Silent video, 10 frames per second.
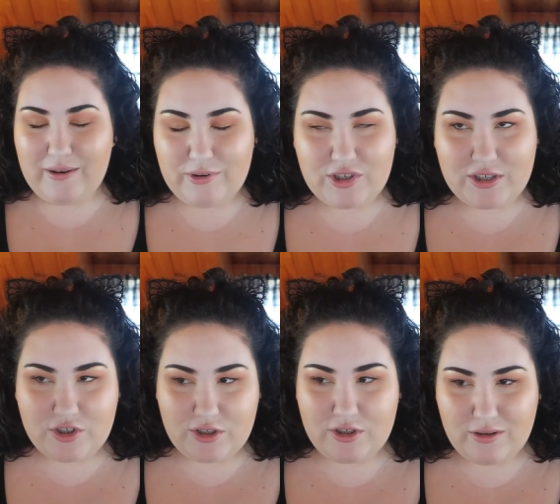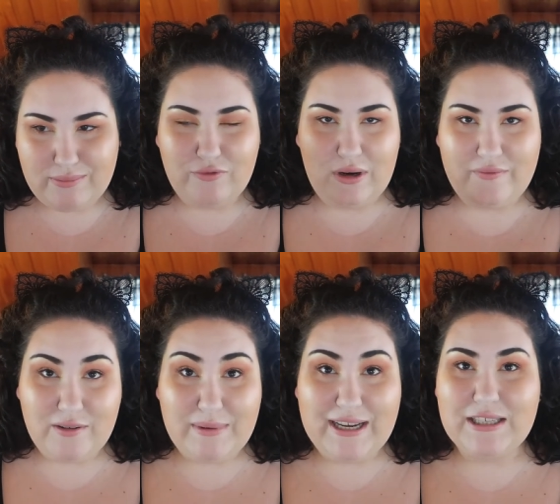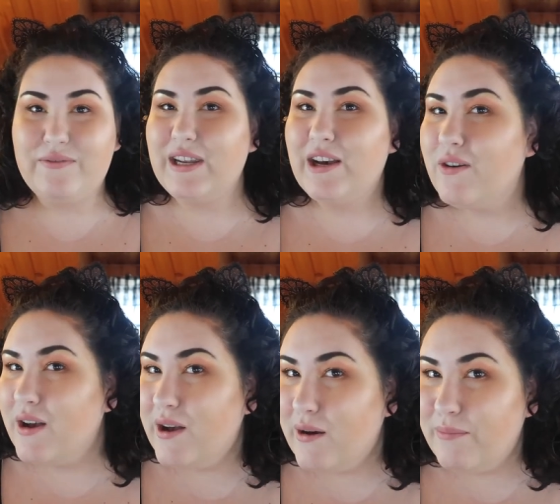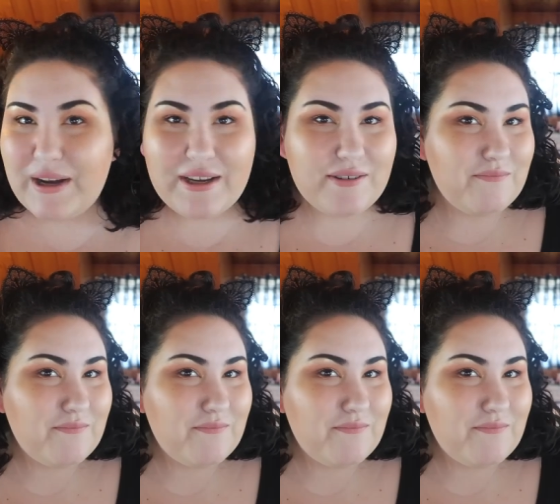which I should do before I film my next video. But